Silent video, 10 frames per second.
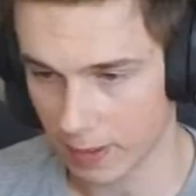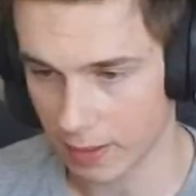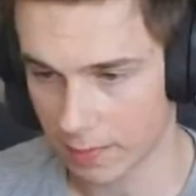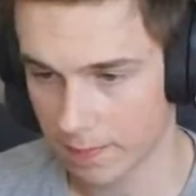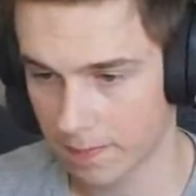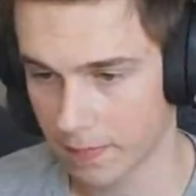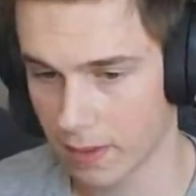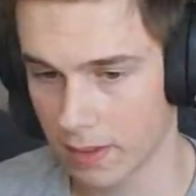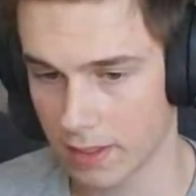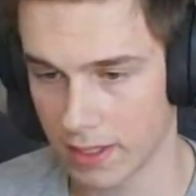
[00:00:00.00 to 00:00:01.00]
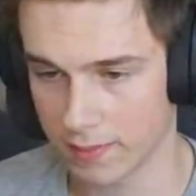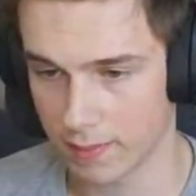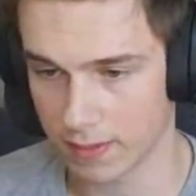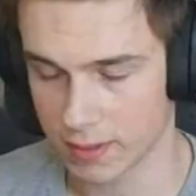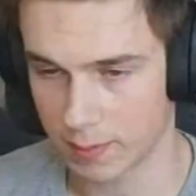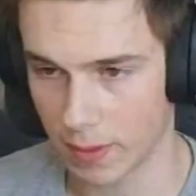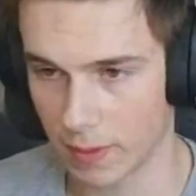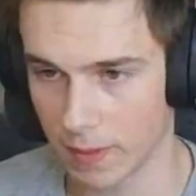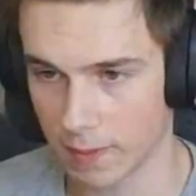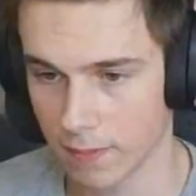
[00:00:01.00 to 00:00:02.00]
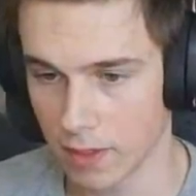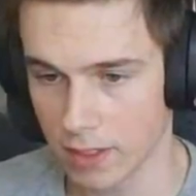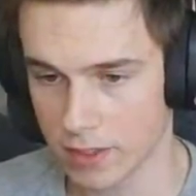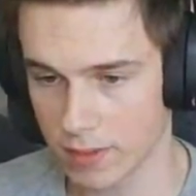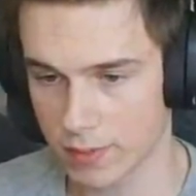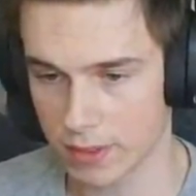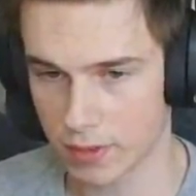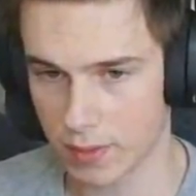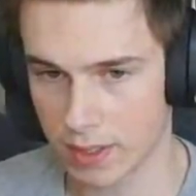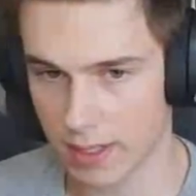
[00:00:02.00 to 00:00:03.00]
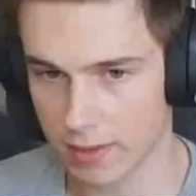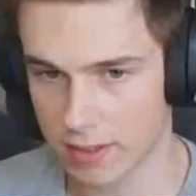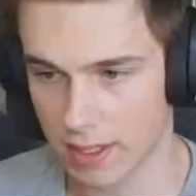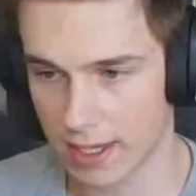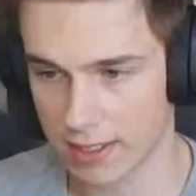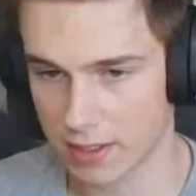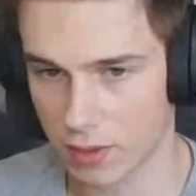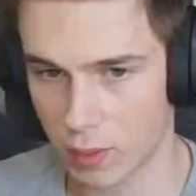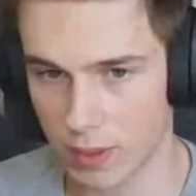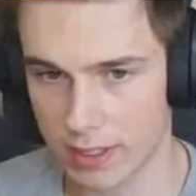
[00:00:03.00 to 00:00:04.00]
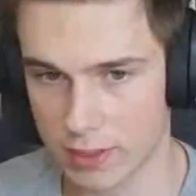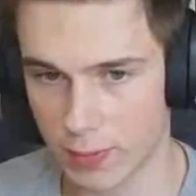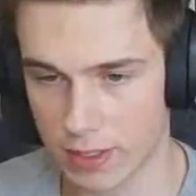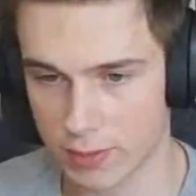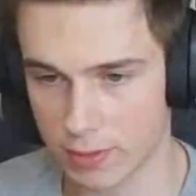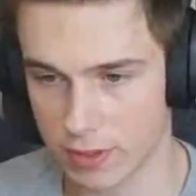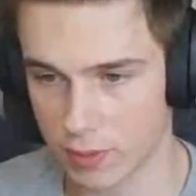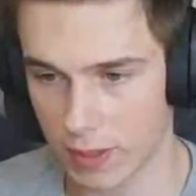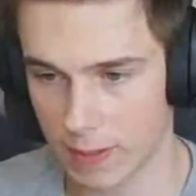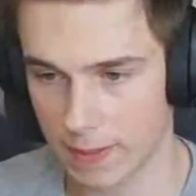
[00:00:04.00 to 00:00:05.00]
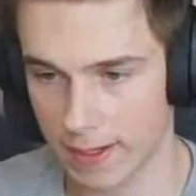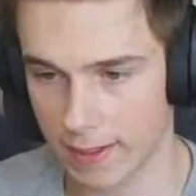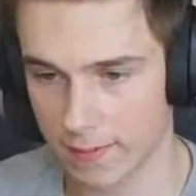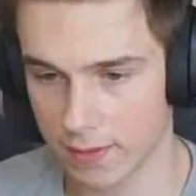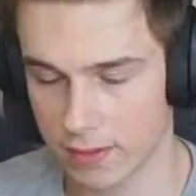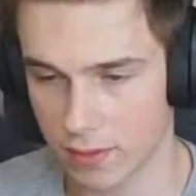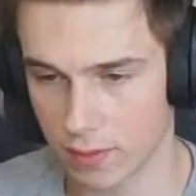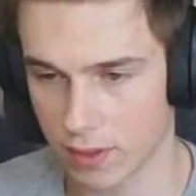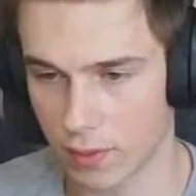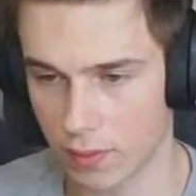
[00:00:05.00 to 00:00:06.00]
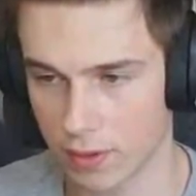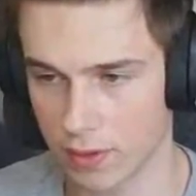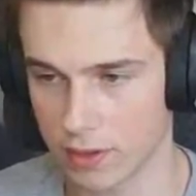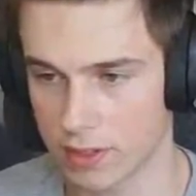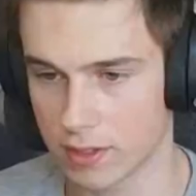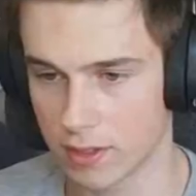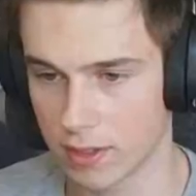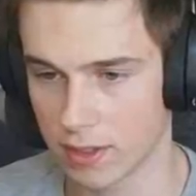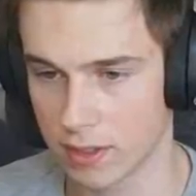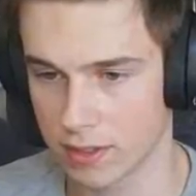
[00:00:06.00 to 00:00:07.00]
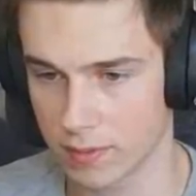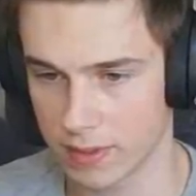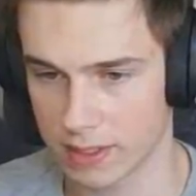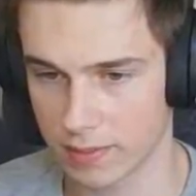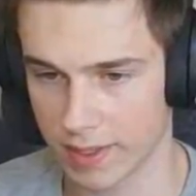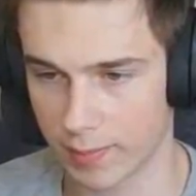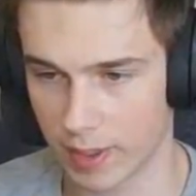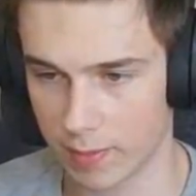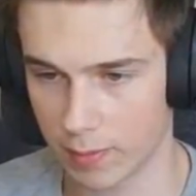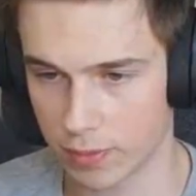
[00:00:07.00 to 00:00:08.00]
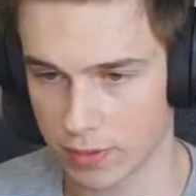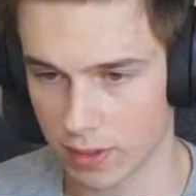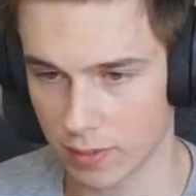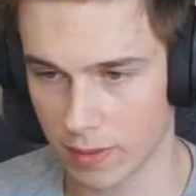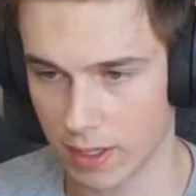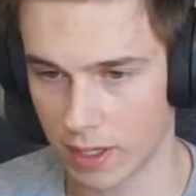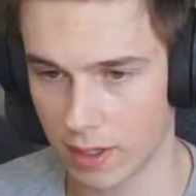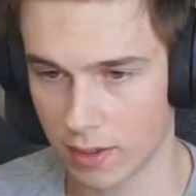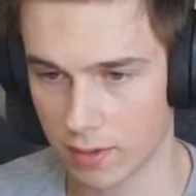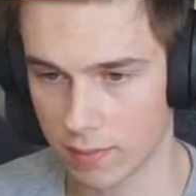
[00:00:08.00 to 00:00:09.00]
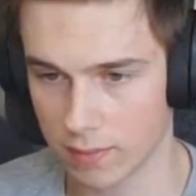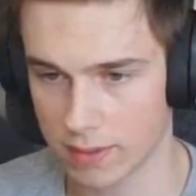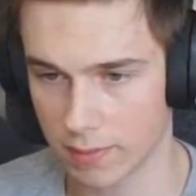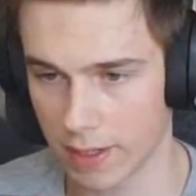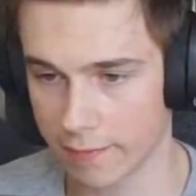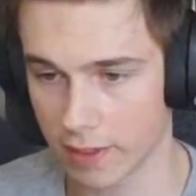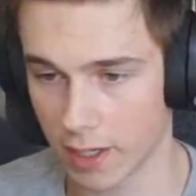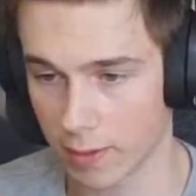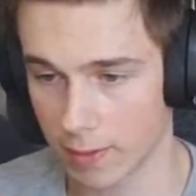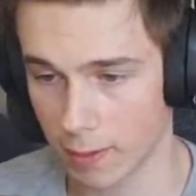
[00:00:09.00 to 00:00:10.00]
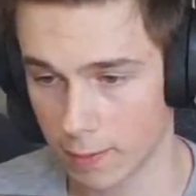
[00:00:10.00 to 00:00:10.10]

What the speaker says: there. It will spawn there. So what you want to do right now is, as quick as possible, is run down to the corners. So we can see we can probably push all the way here. We'll see we have a guy right there.